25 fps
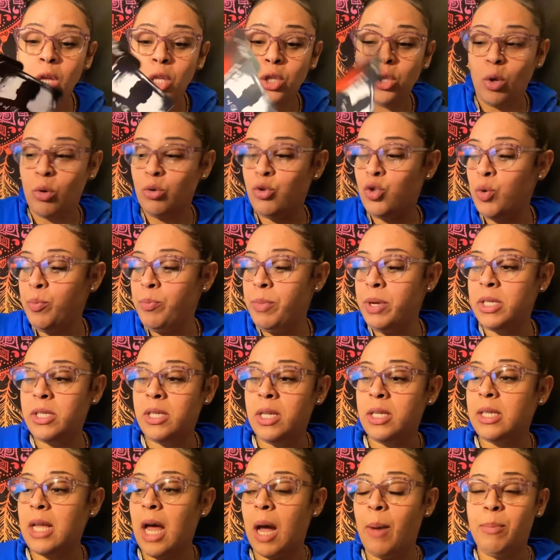Don't you miss
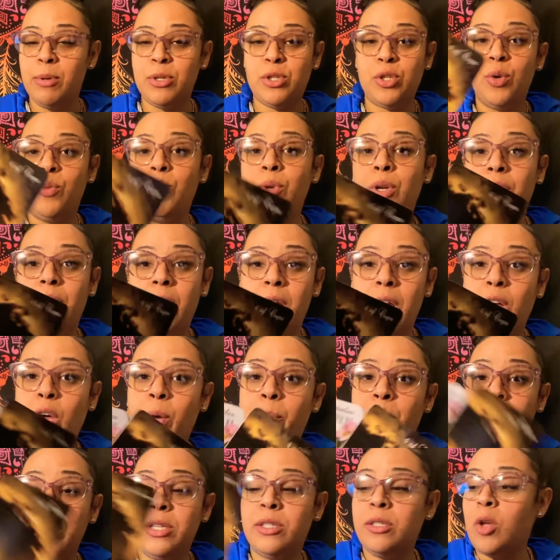this opportunity. It could
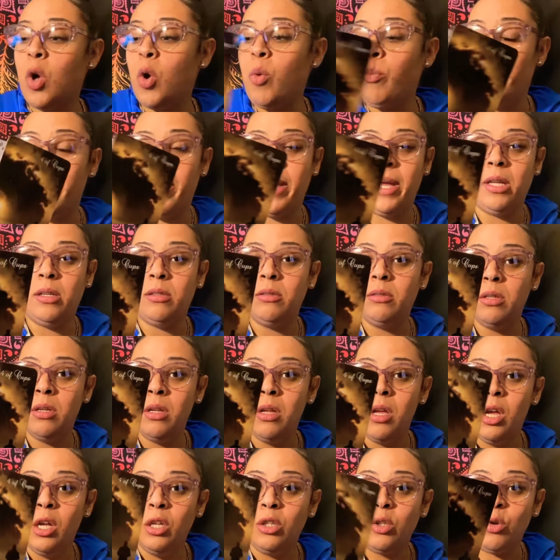be a soulmate.
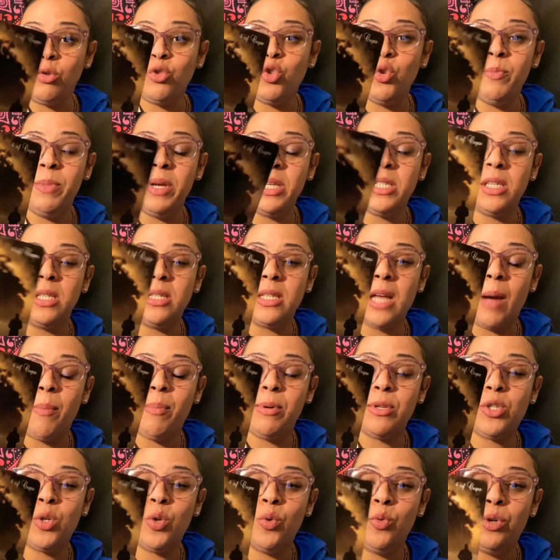Don't you miss this
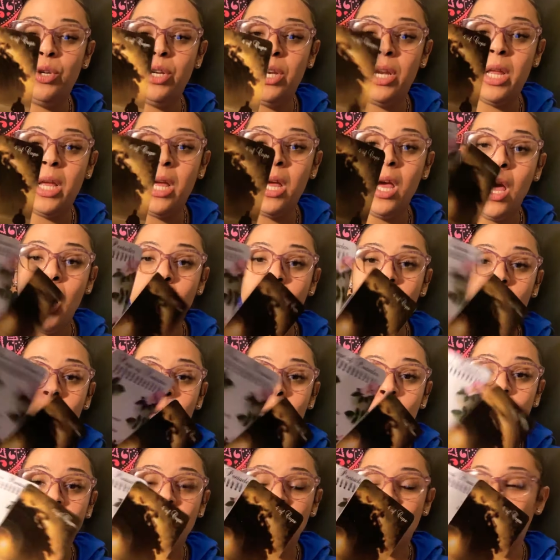opportunity,
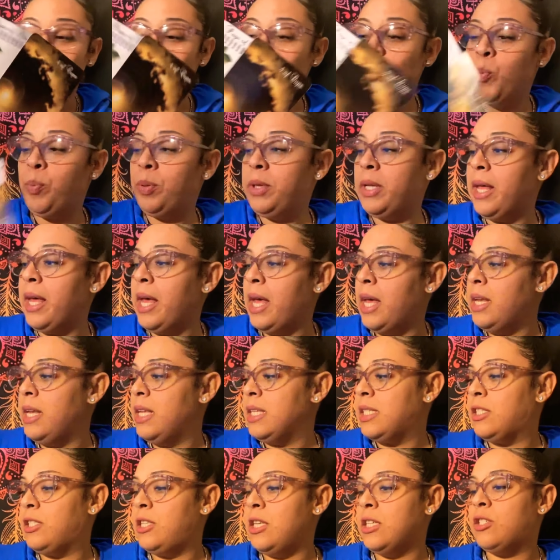this new plan,
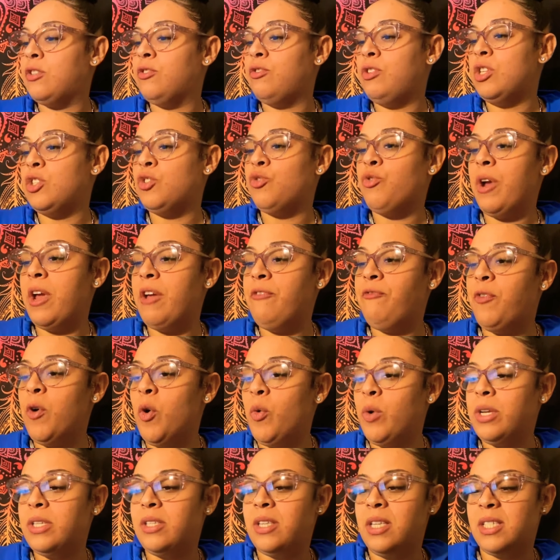this this this great
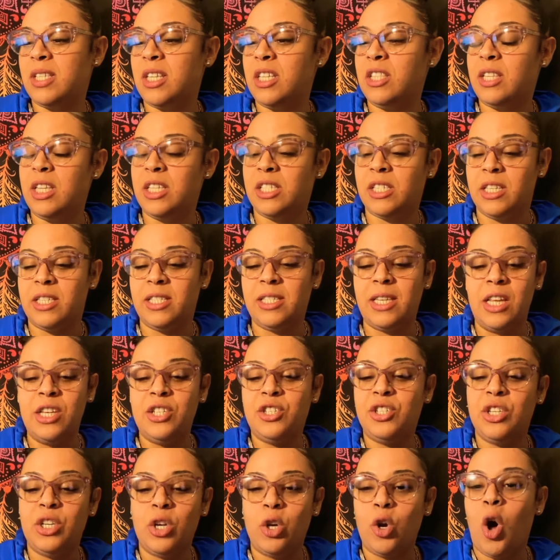focus, this this
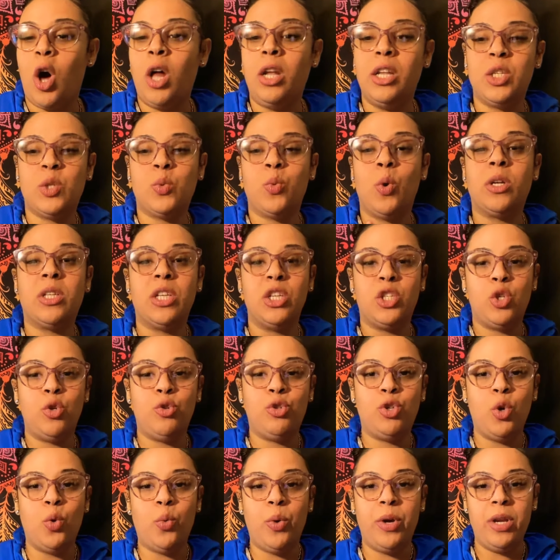ascension and all this work that you're
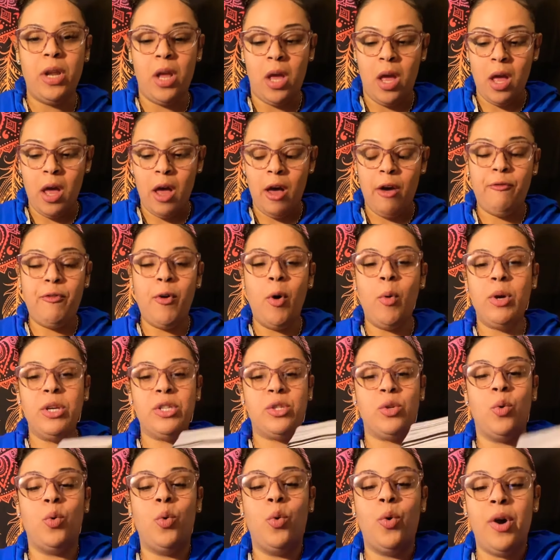doing.
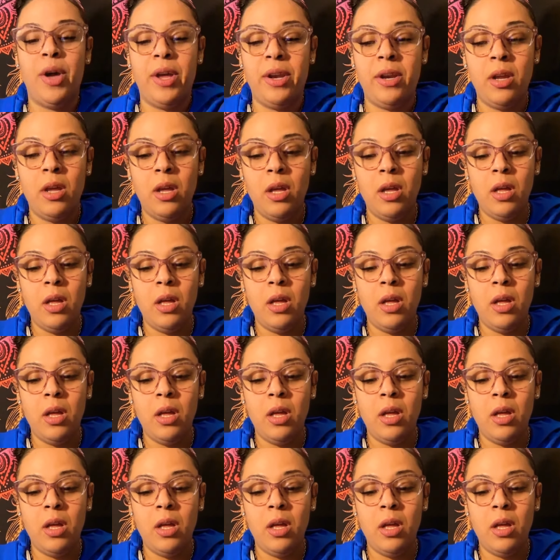Focus on